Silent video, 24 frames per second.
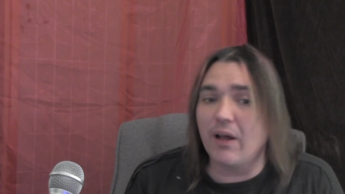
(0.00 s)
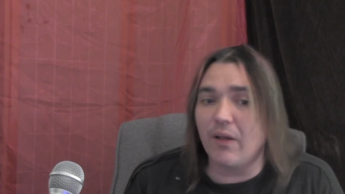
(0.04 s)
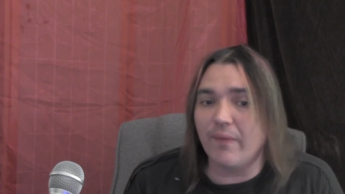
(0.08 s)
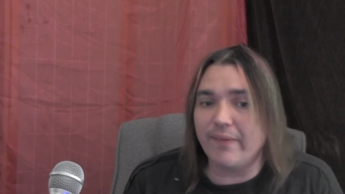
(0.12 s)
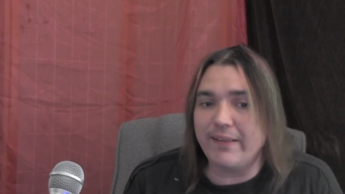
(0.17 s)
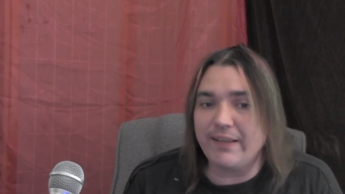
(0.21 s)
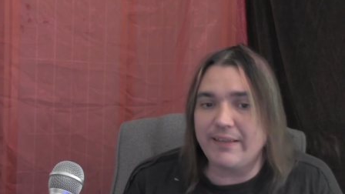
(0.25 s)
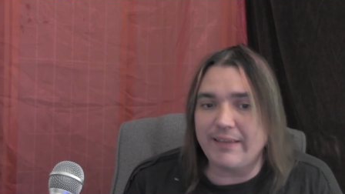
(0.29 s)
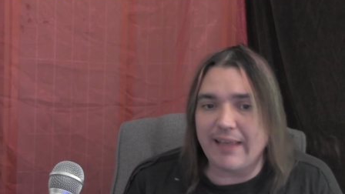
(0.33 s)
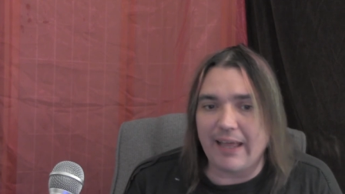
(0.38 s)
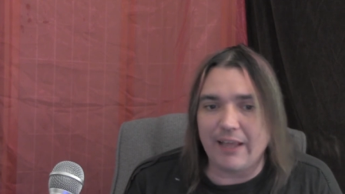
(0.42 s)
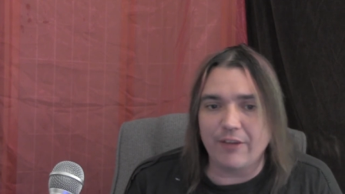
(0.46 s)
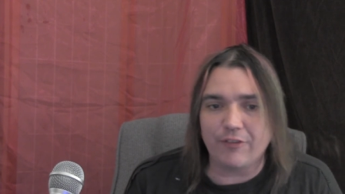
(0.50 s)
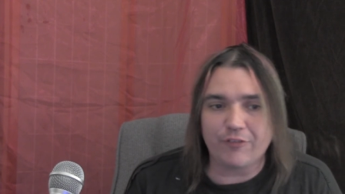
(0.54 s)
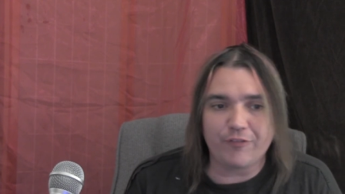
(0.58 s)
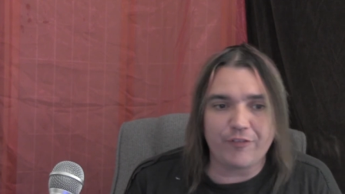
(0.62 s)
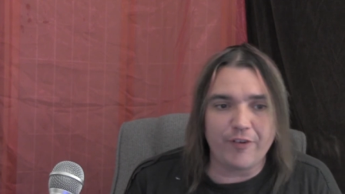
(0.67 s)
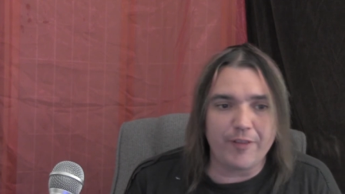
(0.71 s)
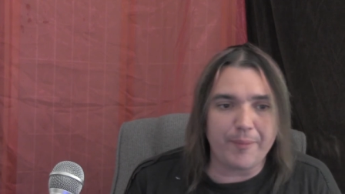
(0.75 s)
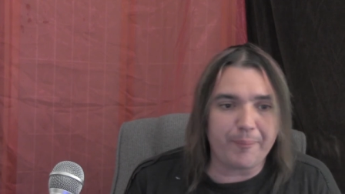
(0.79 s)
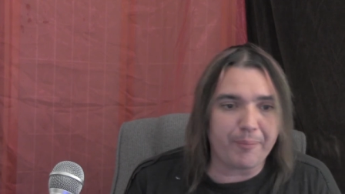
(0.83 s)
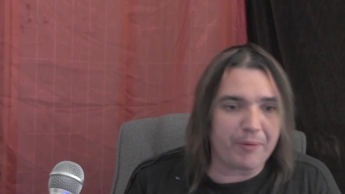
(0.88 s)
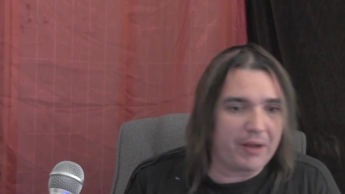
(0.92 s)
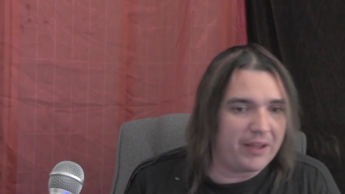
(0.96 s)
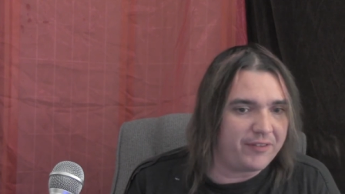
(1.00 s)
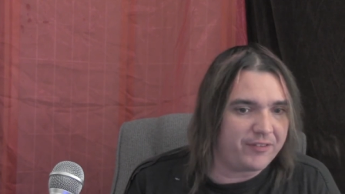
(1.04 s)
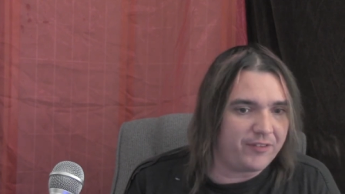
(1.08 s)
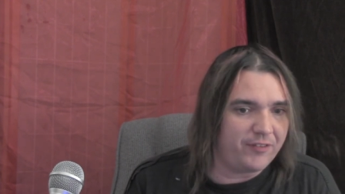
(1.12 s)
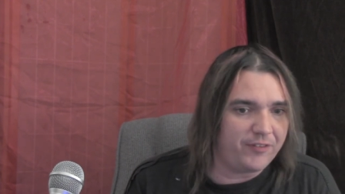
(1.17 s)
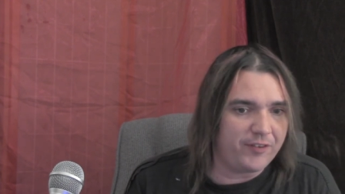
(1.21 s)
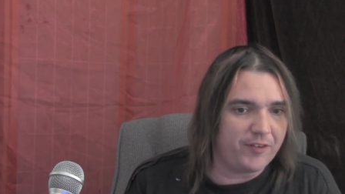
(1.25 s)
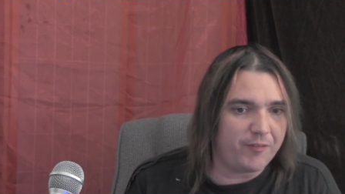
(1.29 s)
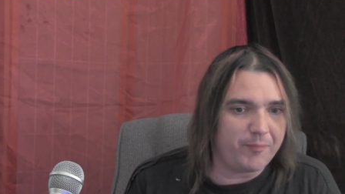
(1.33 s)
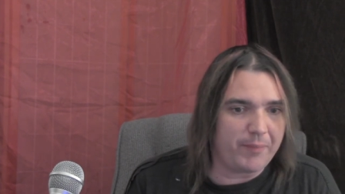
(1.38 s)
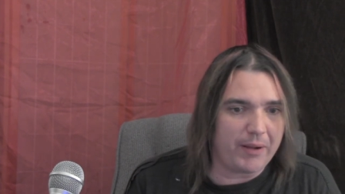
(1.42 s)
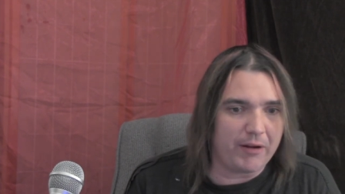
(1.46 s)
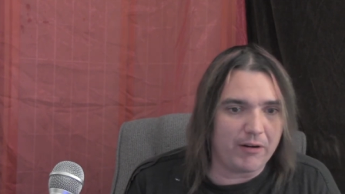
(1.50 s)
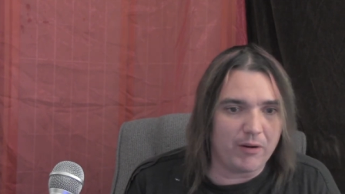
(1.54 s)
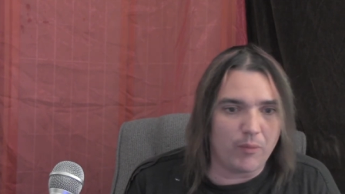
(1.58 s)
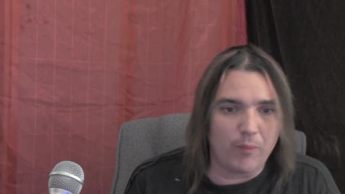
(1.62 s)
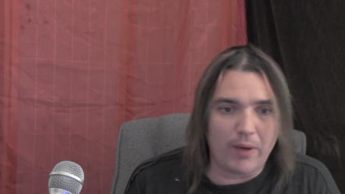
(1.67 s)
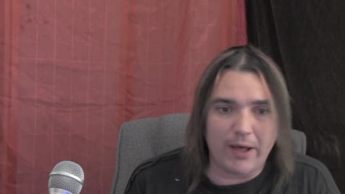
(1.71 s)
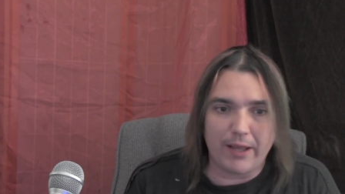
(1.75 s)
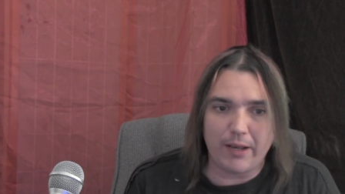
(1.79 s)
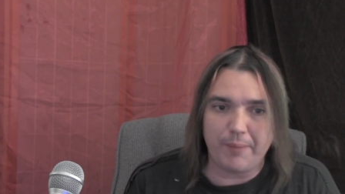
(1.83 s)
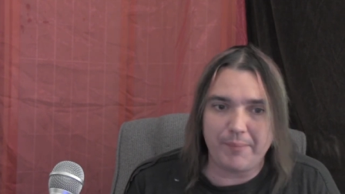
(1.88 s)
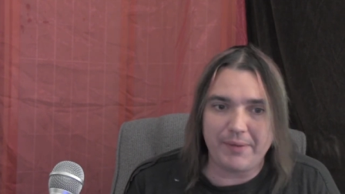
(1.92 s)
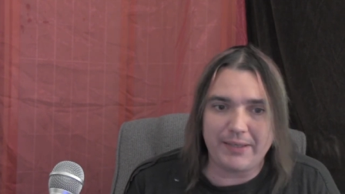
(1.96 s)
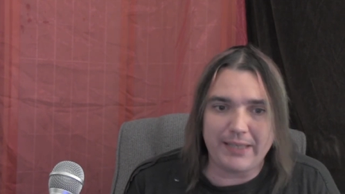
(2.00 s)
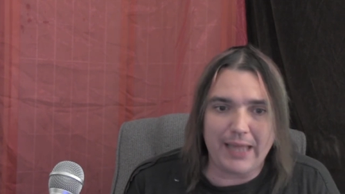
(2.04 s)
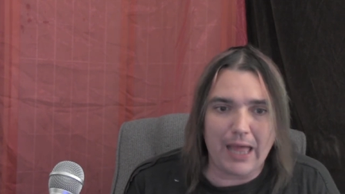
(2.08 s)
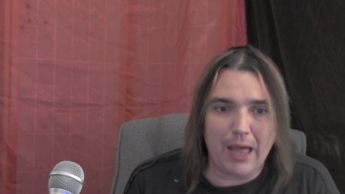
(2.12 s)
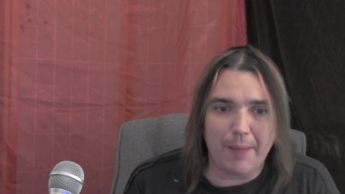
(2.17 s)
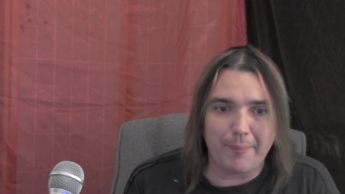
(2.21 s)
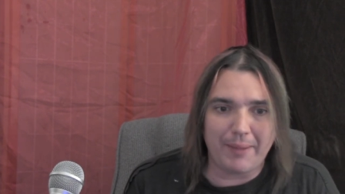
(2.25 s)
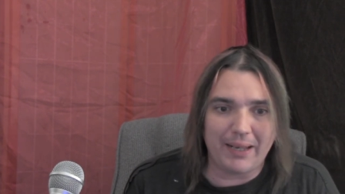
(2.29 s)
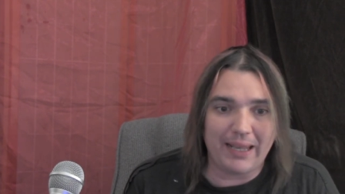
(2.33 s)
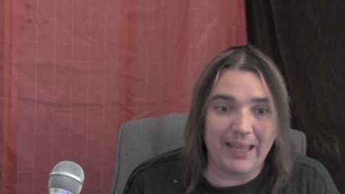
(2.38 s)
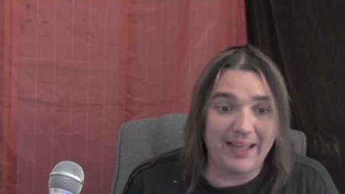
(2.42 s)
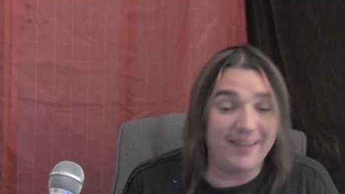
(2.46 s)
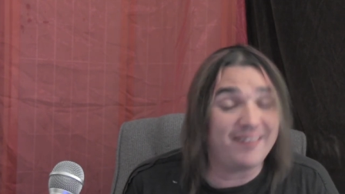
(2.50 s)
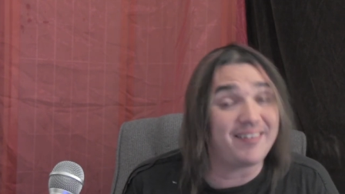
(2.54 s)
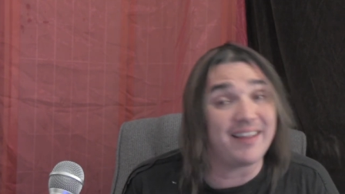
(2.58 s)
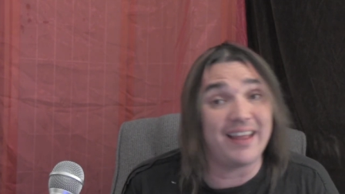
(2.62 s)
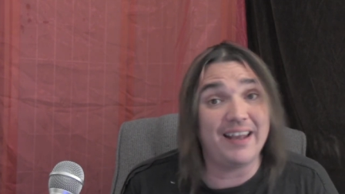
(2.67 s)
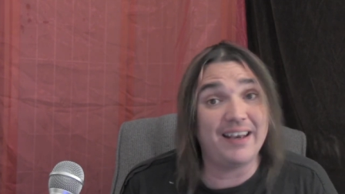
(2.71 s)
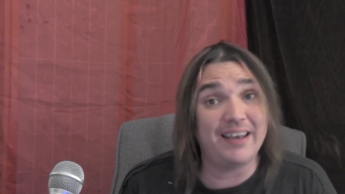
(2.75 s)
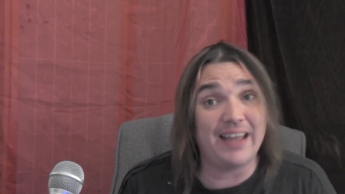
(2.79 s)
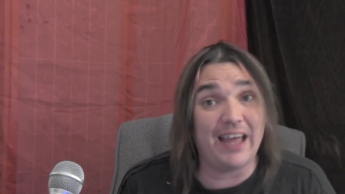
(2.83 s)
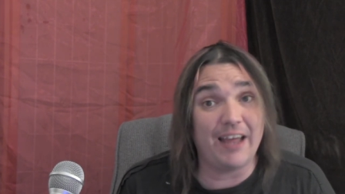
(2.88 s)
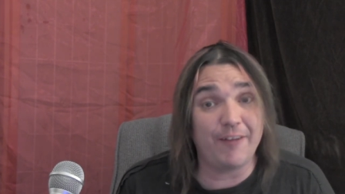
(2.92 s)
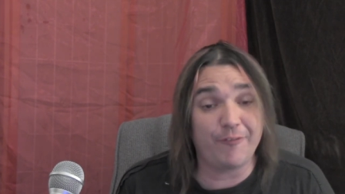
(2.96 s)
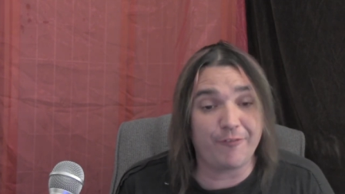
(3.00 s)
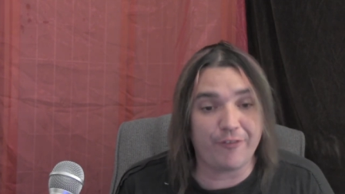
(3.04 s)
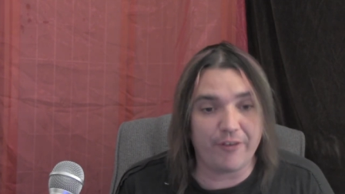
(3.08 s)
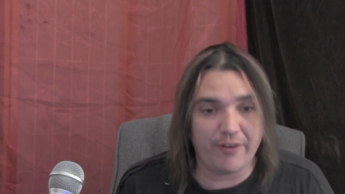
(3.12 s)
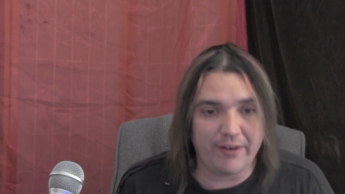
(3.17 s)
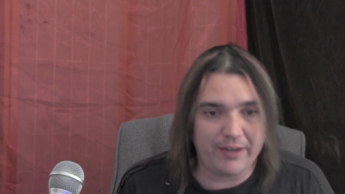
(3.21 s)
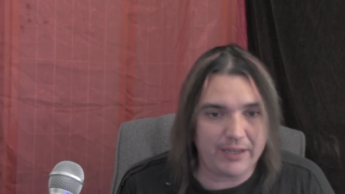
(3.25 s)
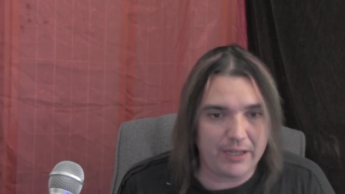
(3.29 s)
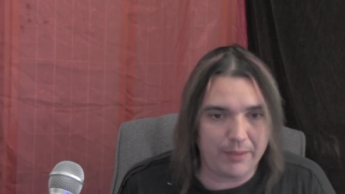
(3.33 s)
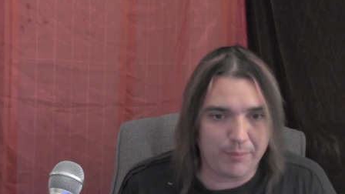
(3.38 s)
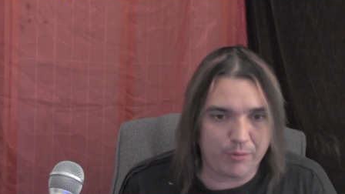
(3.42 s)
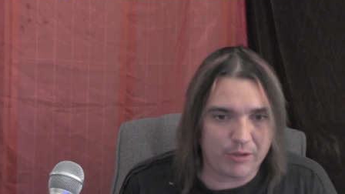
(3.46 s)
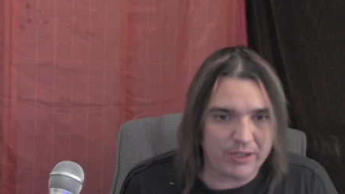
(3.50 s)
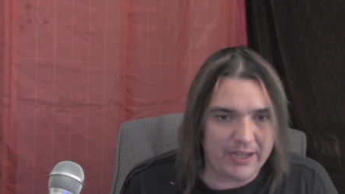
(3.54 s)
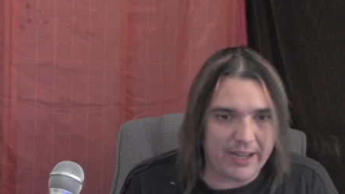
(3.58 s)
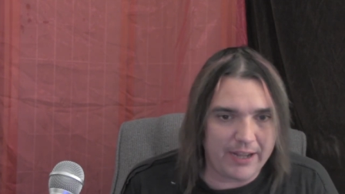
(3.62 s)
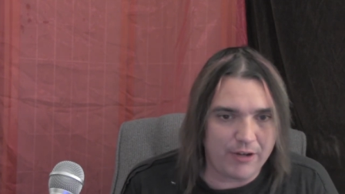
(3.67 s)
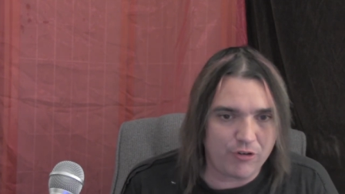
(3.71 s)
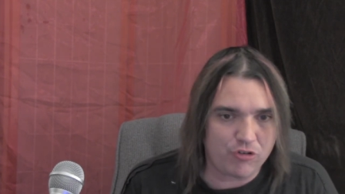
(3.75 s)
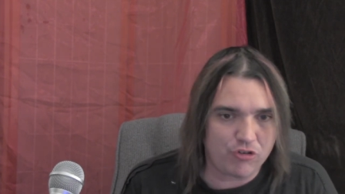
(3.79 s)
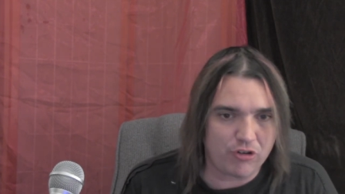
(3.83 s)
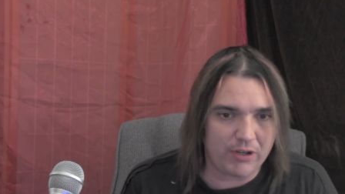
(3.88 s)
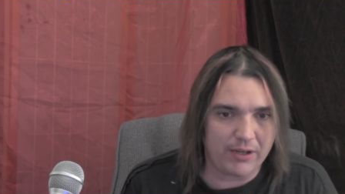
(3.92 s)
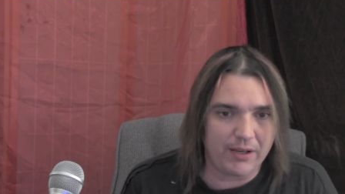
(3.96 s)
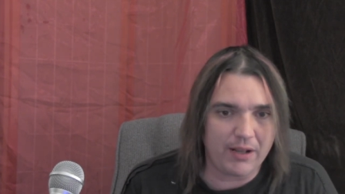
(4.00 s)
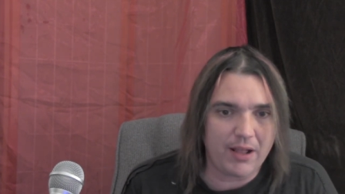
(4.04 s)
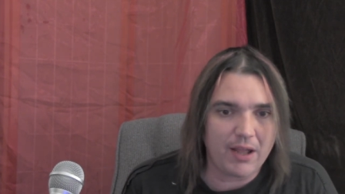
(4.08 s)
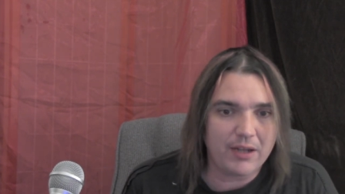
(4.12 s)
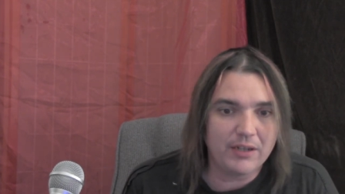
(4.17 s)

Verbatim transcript: only test for the presence of marijuana metabolites, not for inebriation.